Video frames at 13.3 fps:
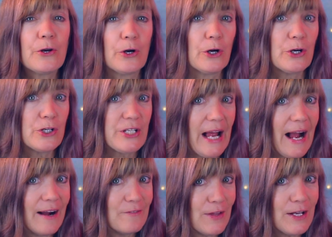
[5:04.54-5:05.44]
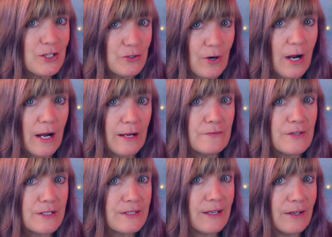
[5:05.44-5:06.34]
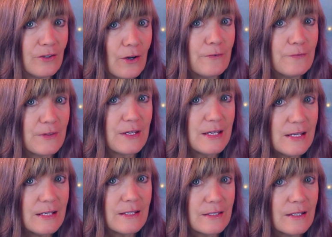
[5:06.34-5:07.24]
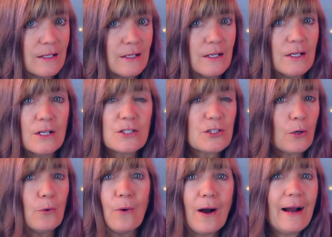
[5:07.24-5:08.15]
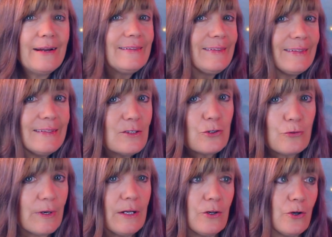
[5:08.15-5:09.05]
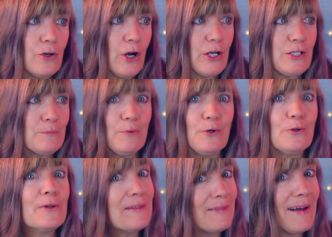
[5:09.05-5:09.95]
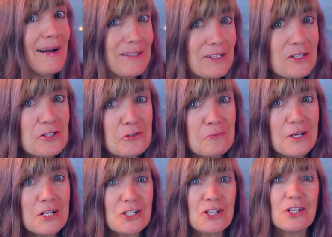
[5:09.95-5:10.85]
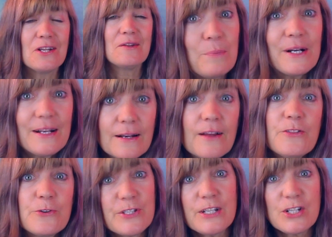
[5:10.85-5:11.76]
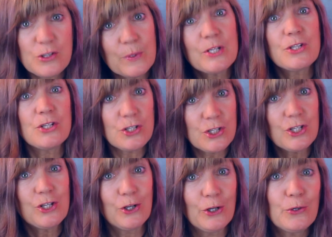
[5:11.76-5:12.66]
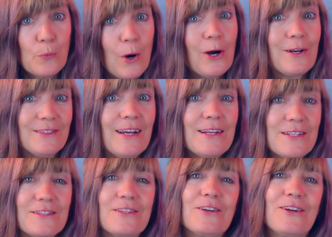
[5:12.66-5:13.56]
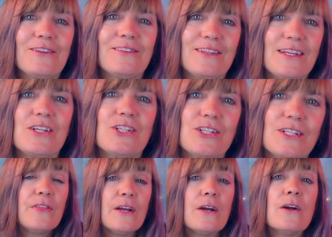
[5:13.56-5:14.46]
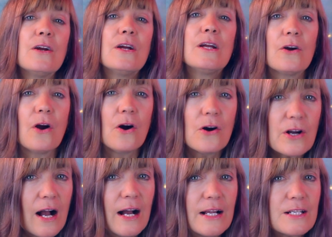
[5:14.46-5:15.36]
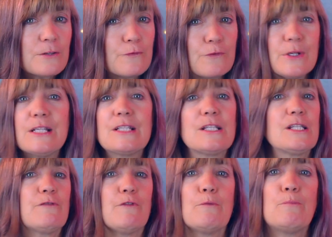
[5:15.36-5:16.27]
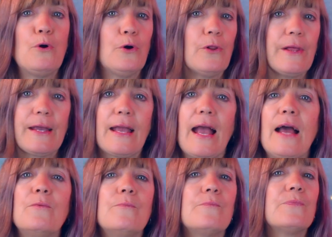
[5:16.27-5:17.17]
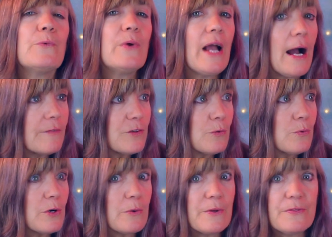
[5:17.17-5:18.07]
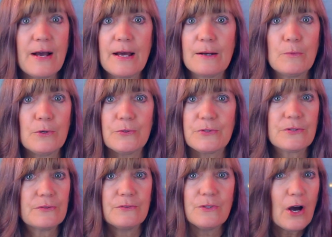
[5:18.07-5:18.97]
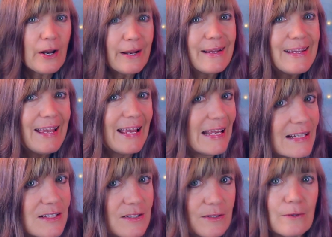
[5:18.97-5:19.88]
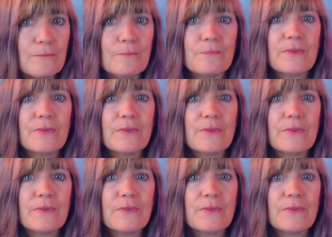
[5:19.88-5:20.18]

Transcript: her to have that drive to send off the geese. So I didn't train her not to pull in that situation. But in other situations, she could walk nicely on a leash. There are all kinds of reasons for pulling, and we have to work with animals, not against them.